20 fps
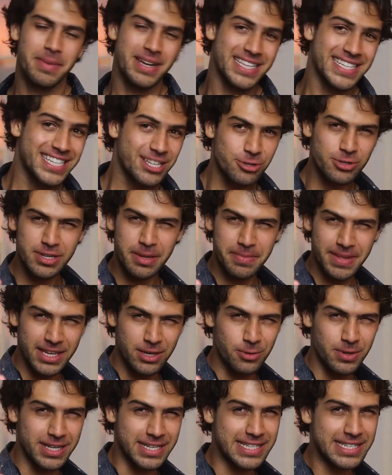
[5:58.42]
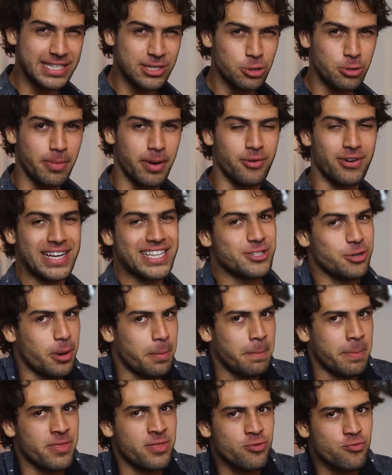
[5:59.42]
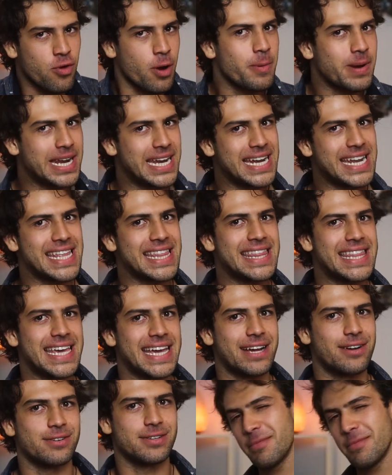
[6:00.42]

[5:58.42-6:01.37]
but it's still something you consume, alright? So I'm throwing it in there.